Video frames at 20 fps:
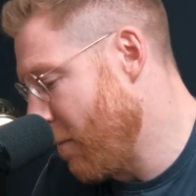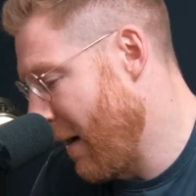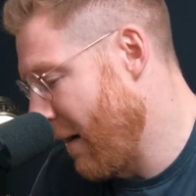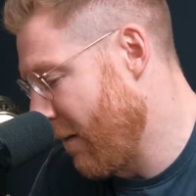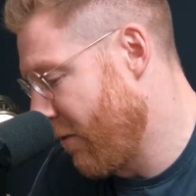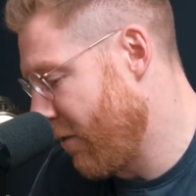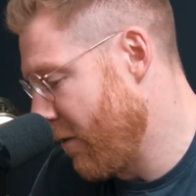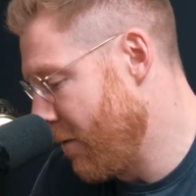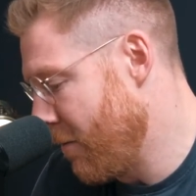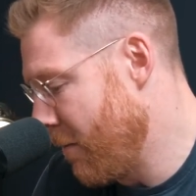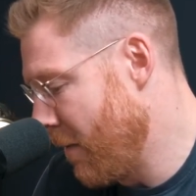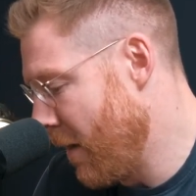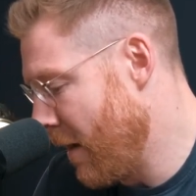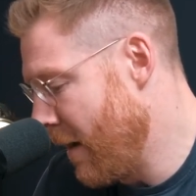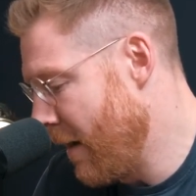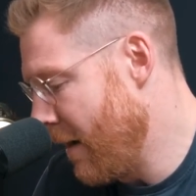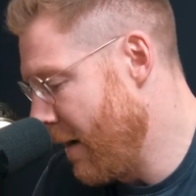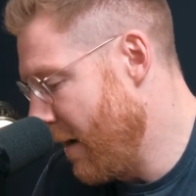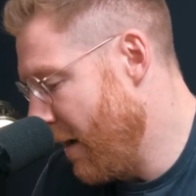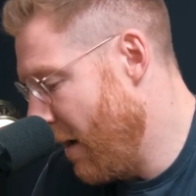back from
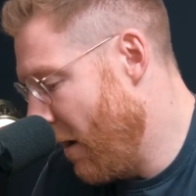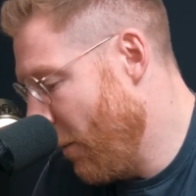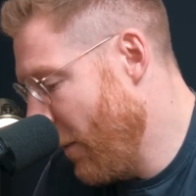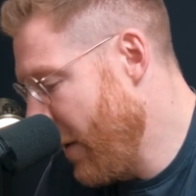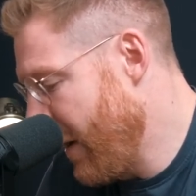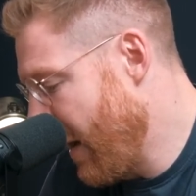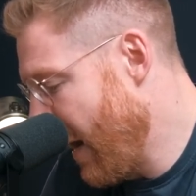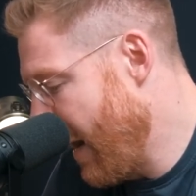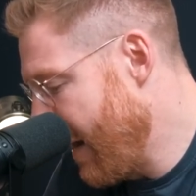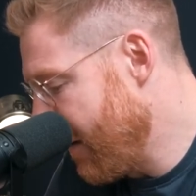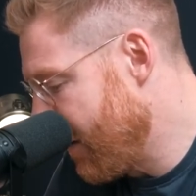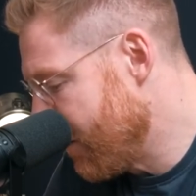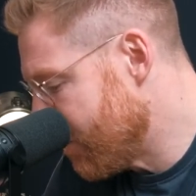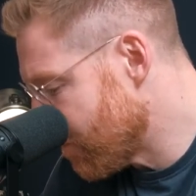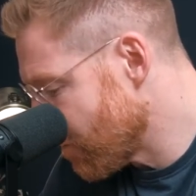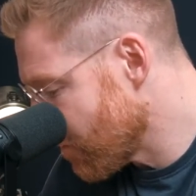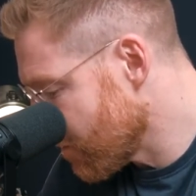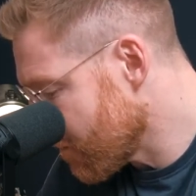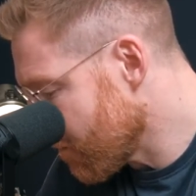our weekend.